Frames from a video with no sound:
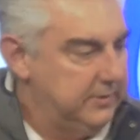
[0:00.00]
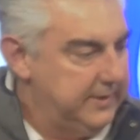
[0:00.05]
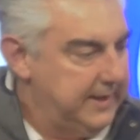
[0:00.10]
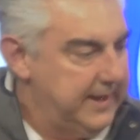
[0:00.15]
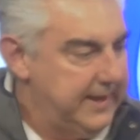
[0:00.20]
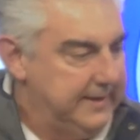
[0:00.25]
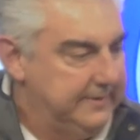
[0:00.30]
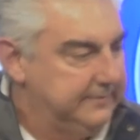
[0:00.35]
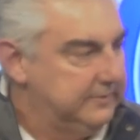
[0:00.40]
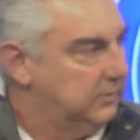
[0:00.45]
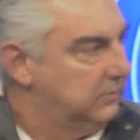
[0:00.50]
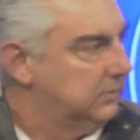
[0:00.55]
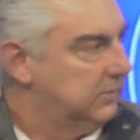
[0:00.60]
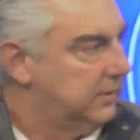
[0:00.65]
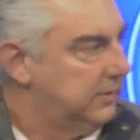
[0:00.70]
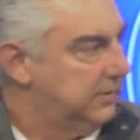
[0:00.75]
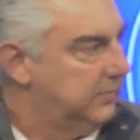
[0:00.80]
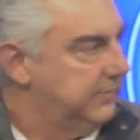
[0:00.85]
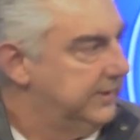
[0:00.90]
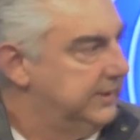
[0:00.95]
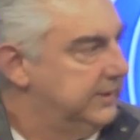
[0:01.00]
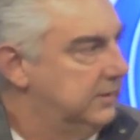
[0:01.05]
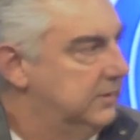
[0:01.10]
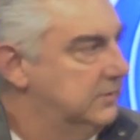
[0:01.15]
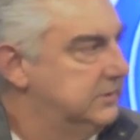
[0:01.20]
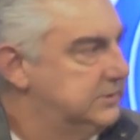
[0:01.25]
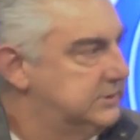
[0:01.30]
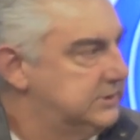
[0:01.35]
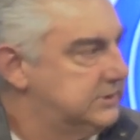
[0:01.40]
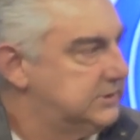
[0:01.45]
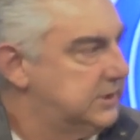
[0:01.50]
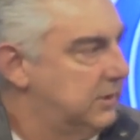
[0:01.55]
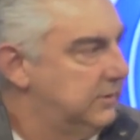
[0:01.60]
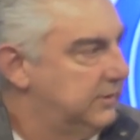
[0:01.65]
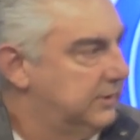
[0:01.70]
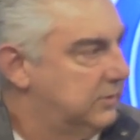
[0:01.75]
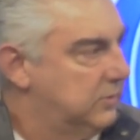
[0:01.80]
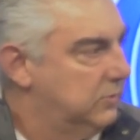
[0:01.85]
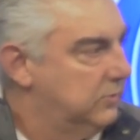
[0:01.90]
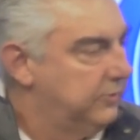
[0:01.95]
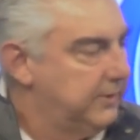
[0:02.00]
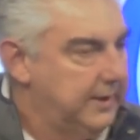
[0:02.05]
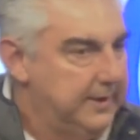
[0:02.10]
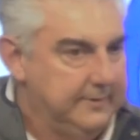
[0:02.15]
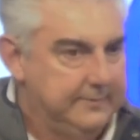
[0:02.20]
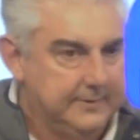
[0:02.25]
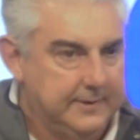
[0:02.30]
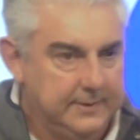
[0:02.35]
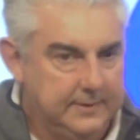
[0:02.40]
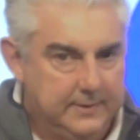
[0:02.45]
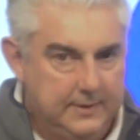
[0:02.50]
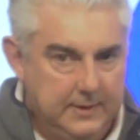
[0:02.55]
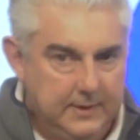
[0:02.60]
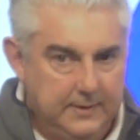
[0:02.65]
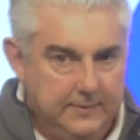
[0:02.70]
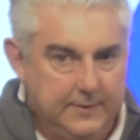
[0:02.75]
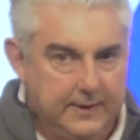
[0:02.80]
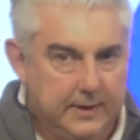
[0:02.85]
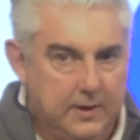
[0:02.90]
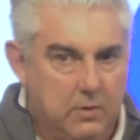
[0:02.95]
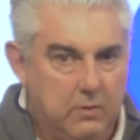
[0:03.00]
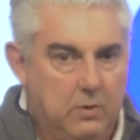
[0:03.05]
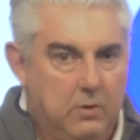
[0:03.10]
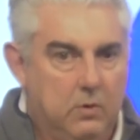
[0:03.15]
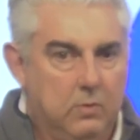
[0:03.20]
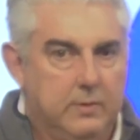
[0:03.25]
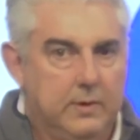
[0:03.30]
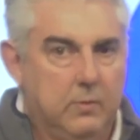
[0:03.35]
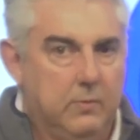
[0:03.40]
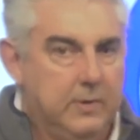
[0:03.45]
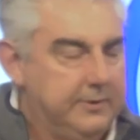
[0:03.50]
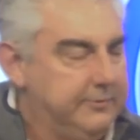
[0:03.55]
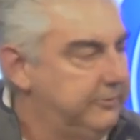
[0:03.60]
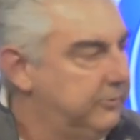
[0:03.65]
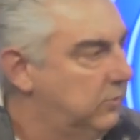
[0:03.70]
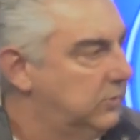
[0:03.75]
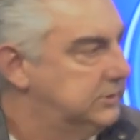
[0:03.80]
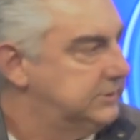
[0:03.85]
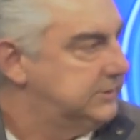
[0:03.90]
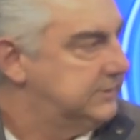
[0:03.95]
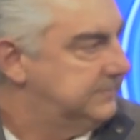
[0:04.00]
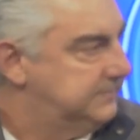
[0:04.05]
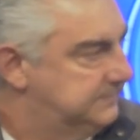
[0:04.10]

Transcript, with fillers: the hands-on learning we do, and just show the cool things that, that go on at West Georgia.